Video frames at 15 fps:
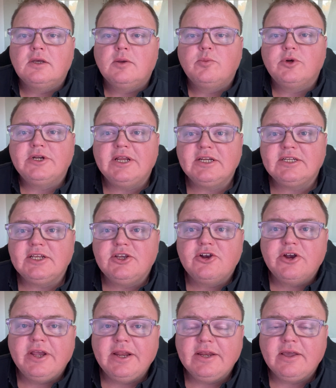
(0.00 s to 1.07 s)
predicting your
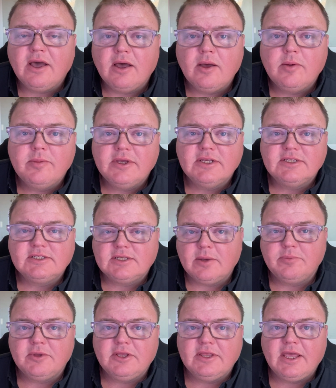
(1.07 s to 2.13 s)
income is
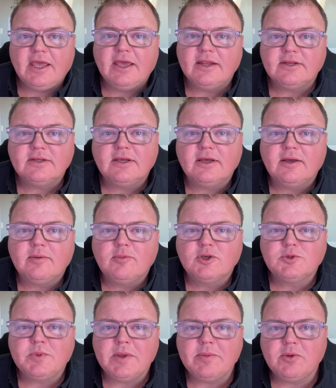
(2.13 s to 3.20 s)
something that
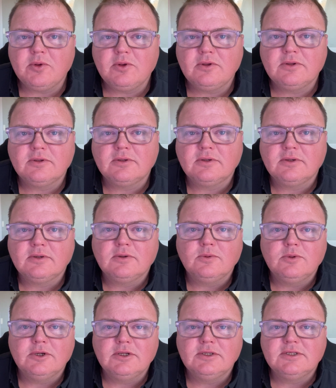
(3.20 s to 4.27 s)
most people
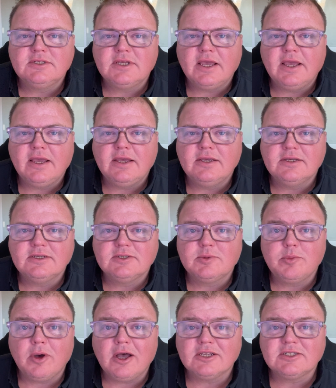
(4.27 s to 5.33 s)
would say is
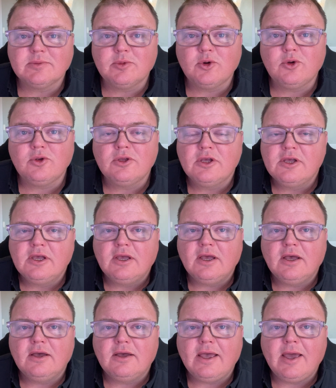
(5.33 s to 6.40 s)
impossible,
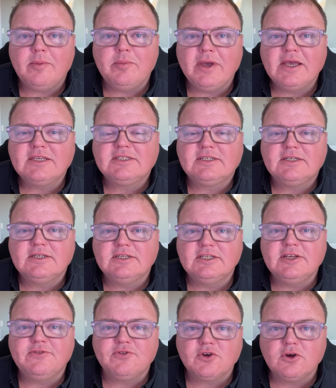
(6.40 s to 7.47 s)
at best
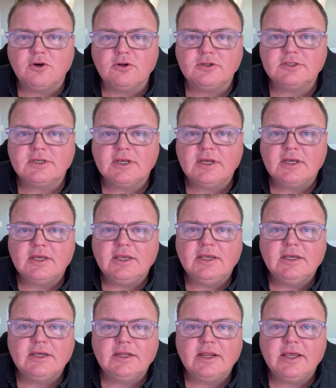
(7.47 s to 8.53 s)
difficult
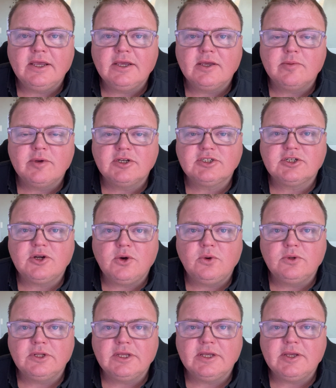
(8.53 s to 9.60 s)
in a
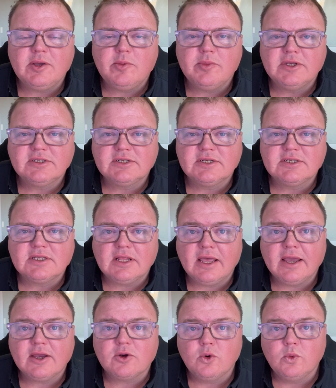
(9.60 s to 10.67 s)
commission-only business
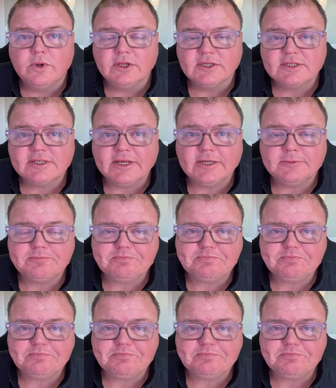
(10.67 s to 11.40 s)
like real estate.